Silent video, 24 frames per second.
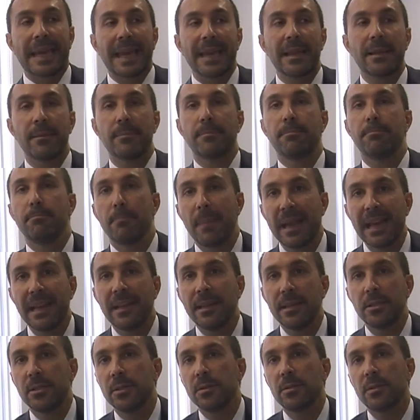again
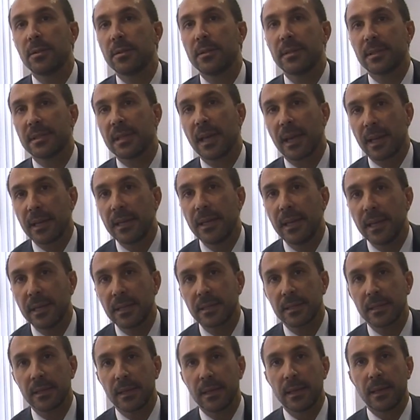mainly due to the
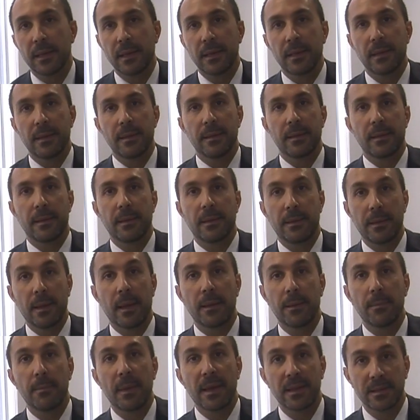techniques
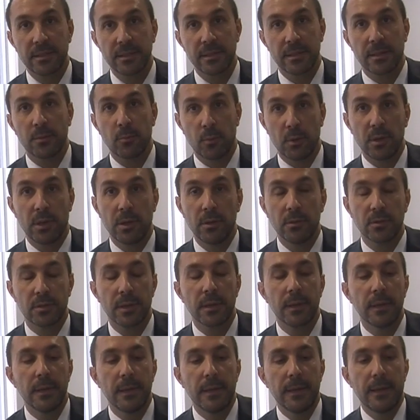and the methods that we're
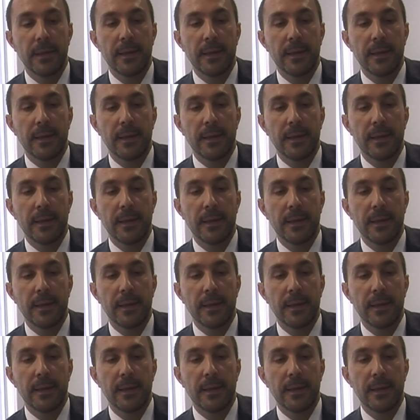using.